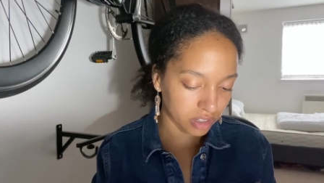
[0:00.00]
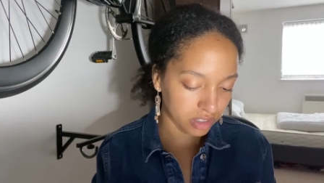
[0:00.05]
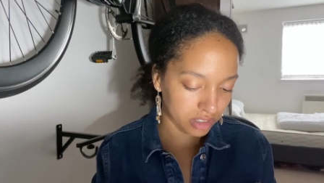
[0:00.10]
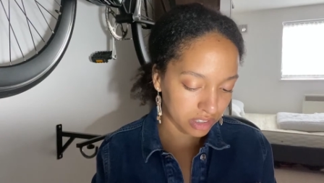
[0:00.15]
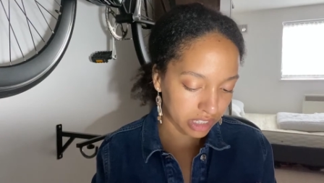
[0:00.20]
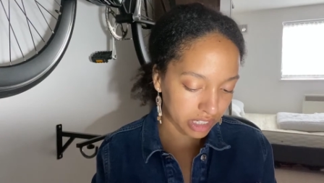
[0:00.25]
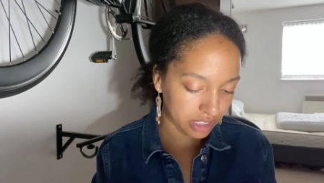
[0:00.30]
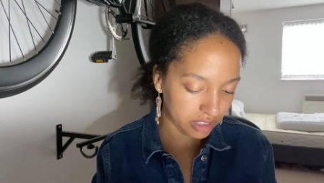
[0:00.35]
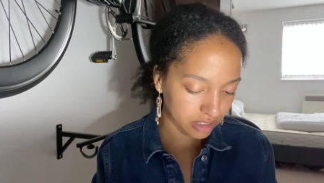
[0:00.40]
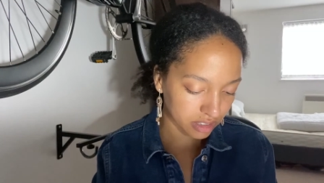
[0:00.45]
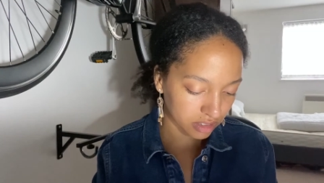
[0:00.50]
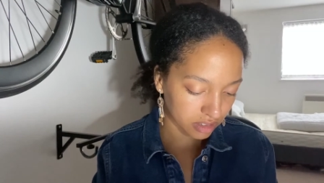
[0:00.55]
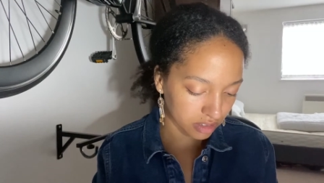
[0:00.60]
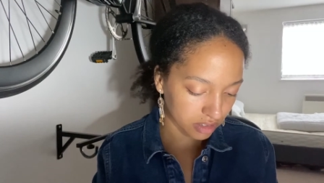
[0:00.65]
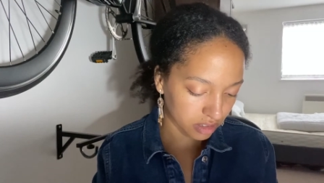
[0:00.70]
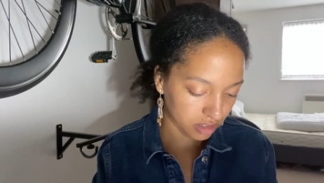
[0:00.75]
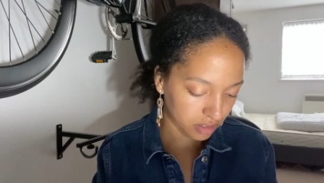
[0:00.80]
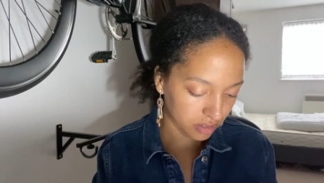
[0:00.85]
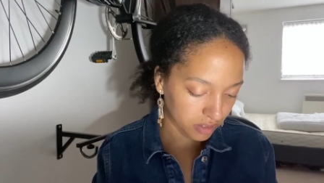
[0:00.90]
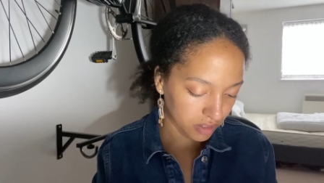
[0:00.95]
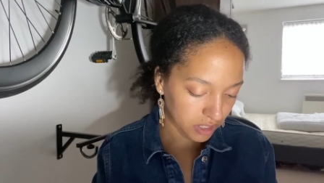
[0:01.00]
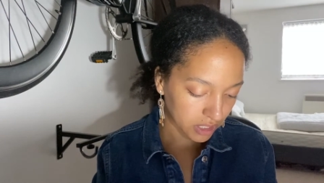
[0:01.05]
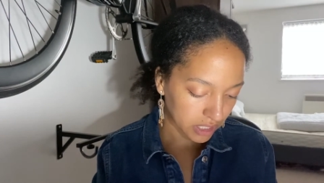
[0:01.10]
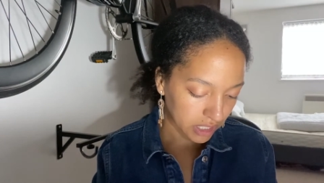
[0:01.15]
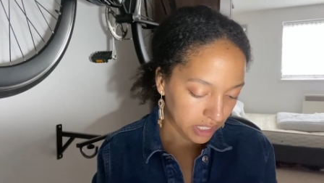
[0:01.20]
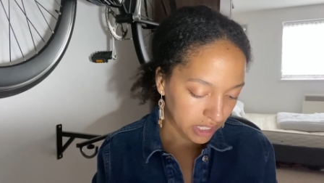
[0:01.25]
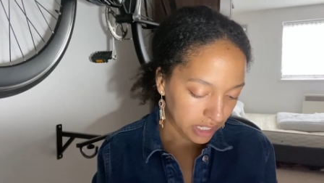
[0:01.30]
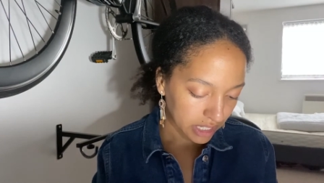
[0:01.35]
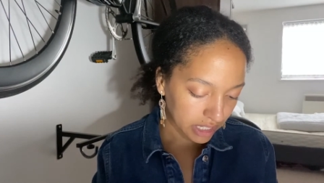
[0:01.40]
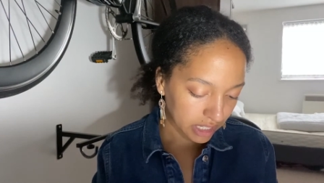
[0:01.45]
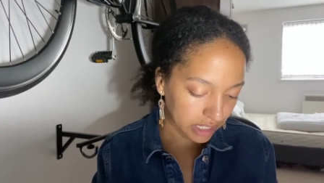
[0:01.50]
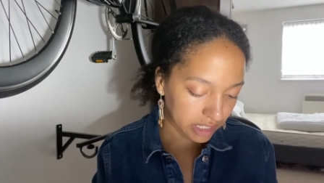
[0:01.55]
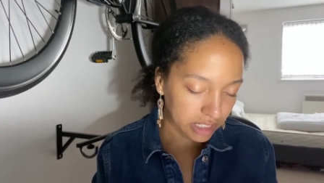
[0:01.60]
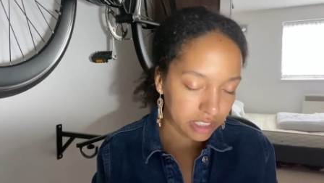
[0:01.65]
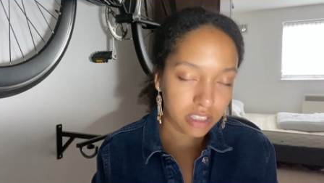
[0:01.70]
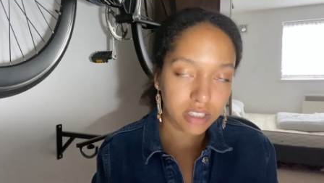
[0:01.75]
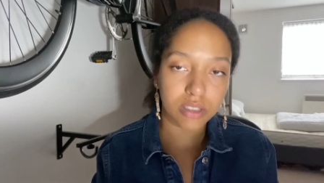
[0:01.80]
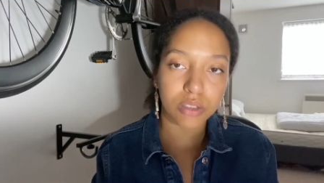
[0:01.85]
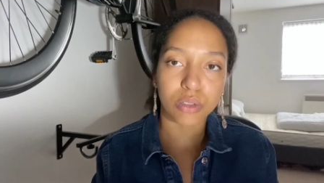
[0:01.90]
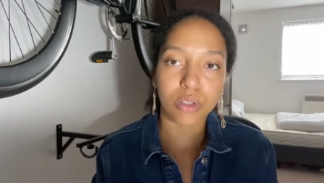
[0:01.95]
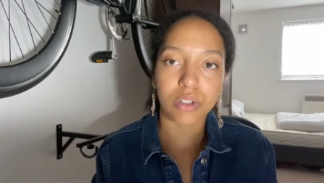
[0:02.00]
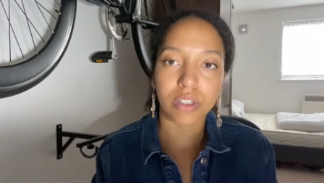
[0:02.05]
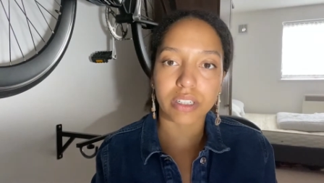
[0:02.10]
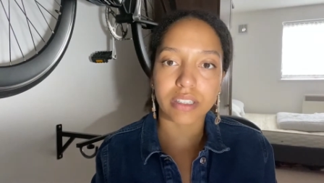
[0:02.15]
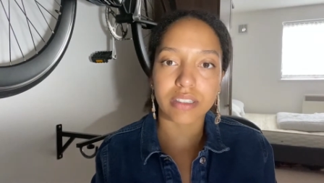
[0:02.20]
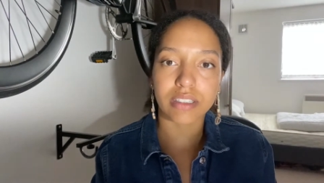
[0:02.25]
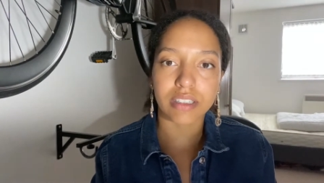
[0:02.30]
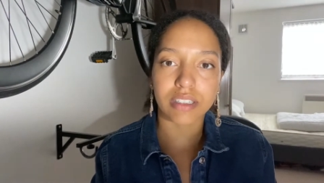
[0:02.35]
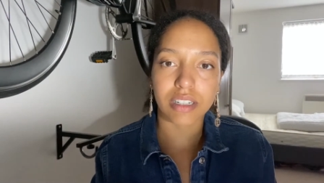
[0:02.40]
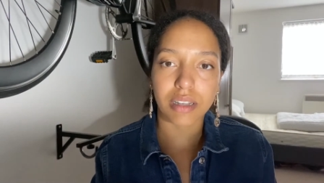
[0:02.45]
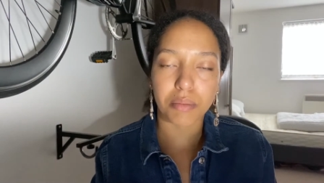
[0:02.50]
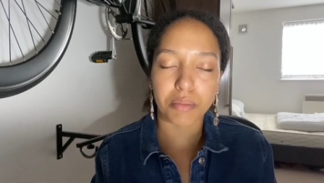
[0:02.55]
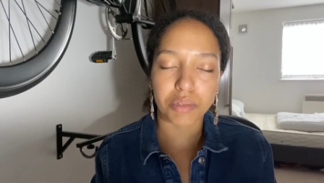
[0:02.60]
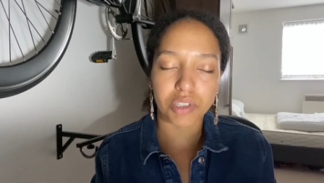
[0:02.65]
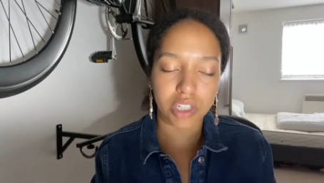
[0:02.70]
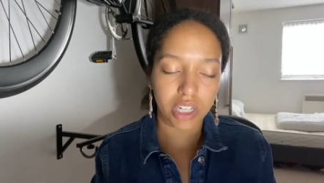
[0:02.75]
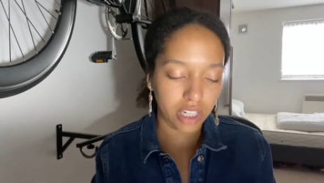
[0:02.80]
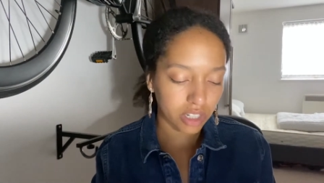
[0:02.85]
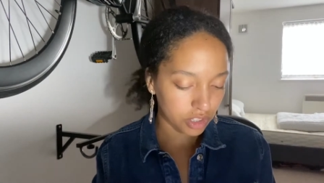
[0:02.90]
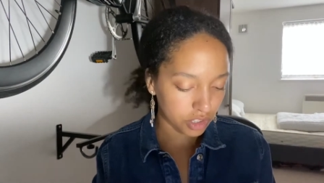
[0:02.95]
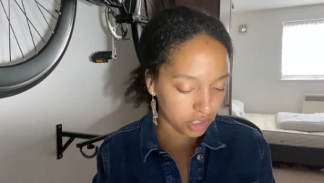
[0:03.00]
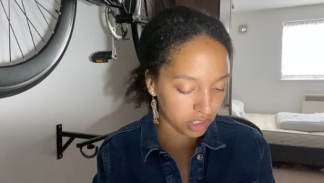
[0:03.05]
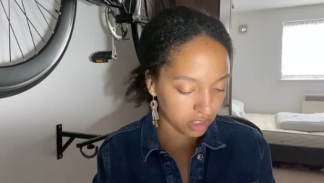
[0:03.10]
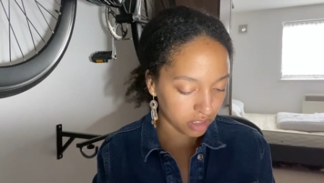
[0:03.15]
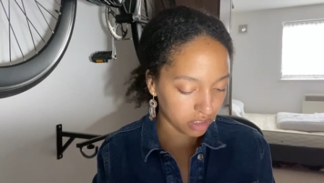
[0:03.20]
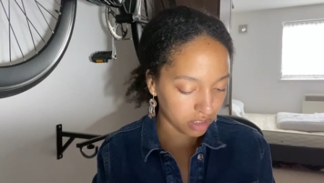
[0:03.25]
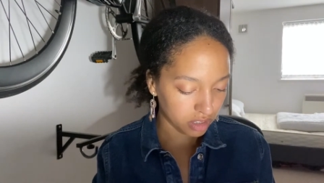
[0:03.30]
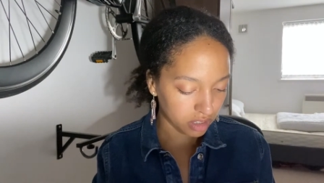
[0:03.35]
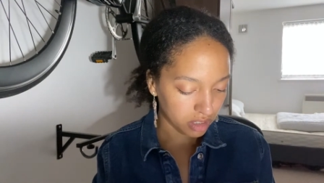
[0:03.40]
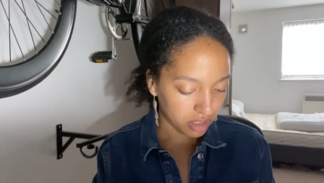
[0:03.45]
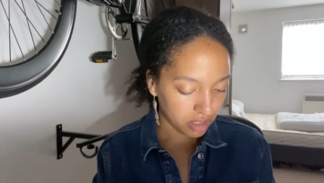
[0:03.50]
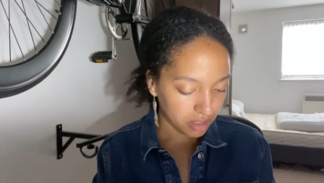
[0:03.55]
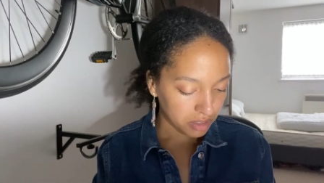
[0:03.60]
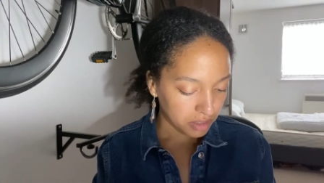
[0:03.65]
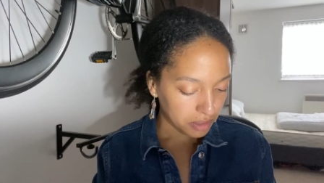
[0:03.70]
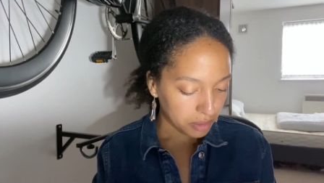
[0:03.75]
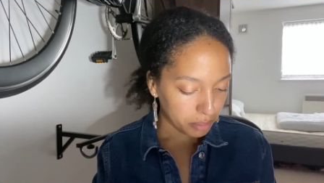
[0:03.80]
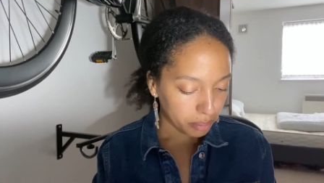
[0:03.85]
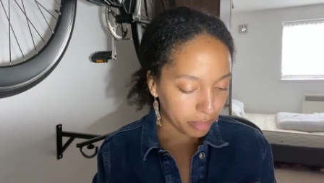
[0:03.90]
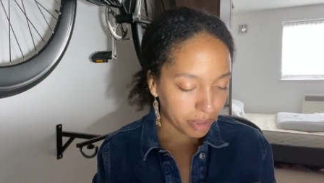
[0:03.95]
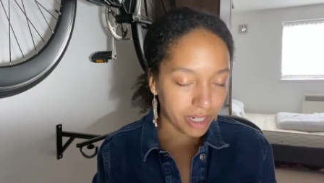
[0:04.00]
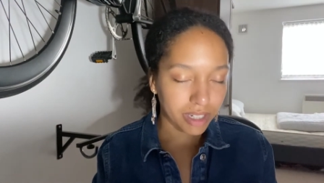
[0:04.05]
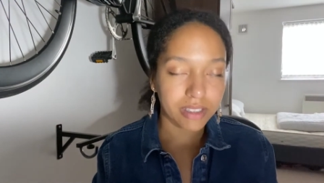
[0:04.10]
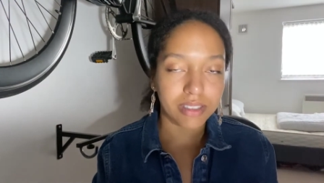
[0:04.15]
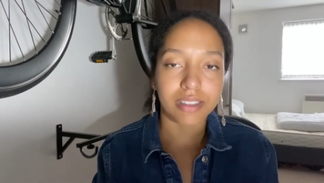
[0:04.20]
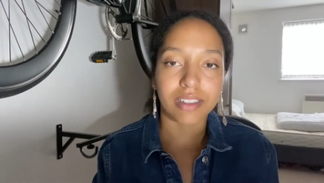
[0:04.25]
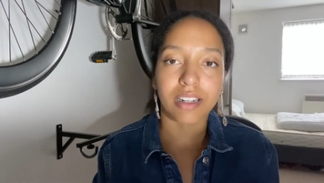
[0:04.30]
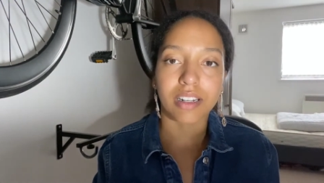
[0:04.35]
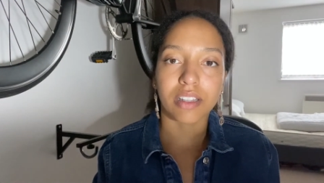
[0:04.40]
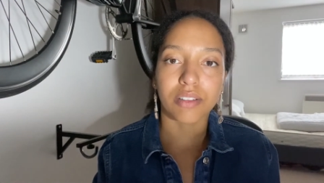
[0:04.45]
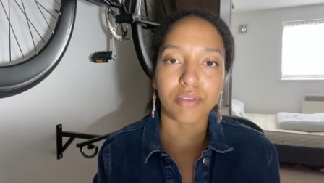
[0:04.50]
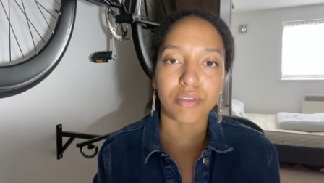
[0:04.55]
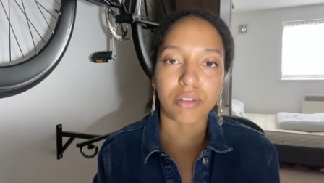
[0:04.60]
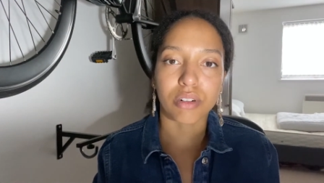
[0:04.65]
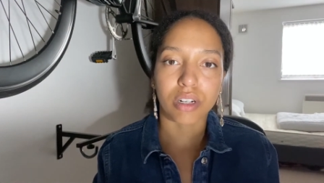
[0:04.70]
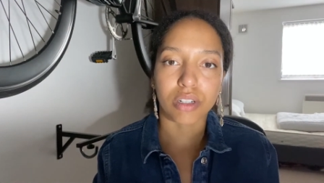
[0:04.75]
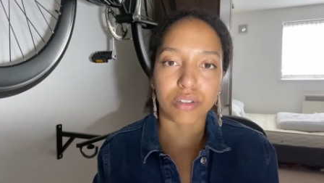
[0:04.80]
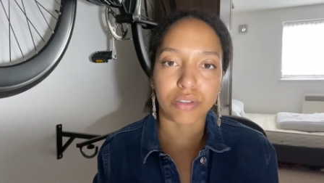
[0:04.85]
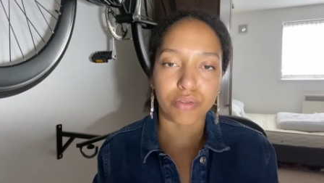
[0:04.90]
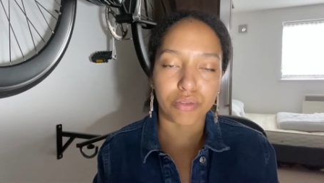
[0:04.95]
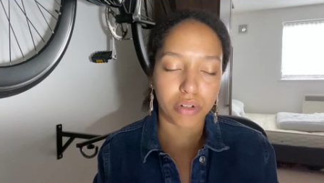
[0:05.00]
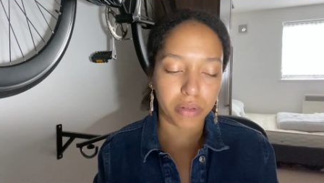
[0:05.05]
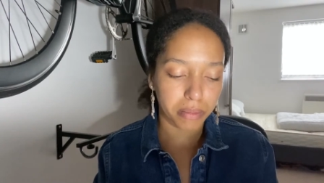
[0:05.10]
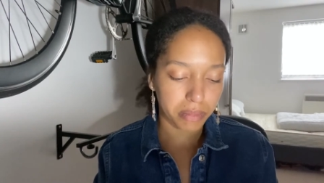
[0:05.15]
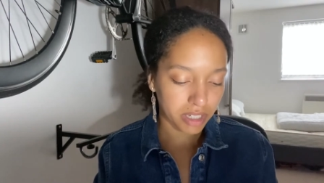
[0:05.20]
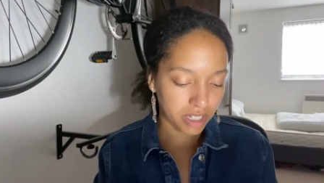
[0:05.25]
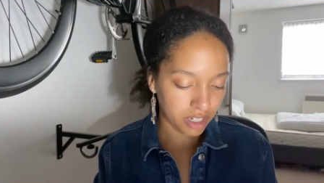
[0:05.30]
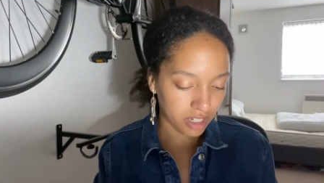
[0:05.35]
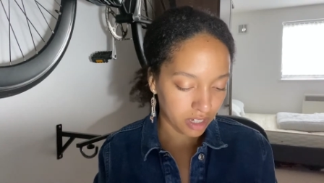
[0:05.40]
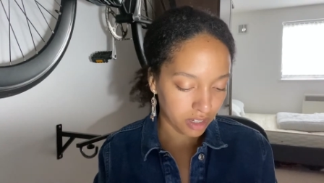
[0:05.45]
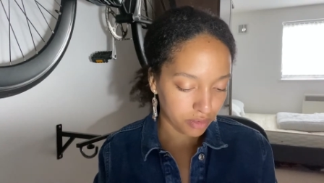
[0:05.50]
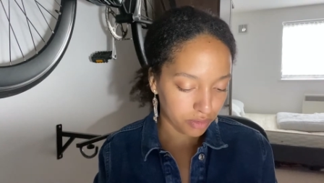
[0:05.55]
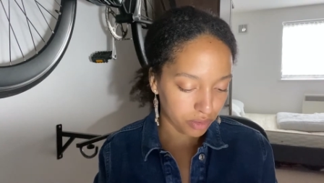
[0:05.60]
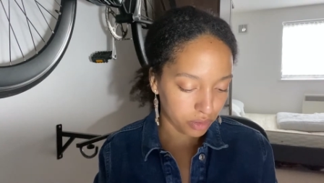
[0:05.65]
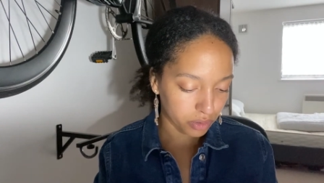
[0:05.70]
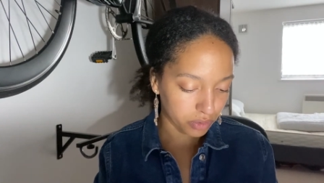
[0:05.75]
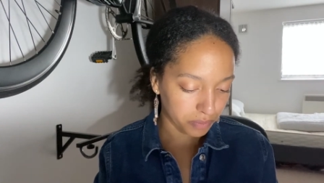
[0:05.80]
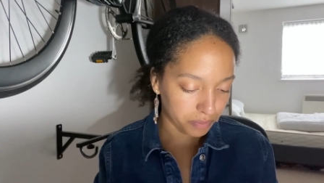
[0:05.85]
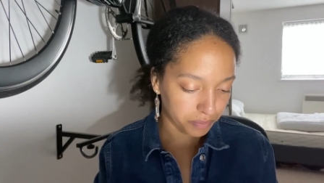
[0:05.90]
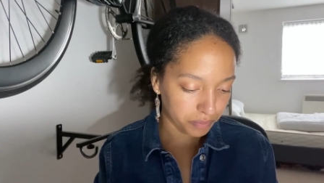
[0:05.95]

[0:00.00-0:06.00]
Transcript: debtors. And lead us not into temptation, but deliver us from evil."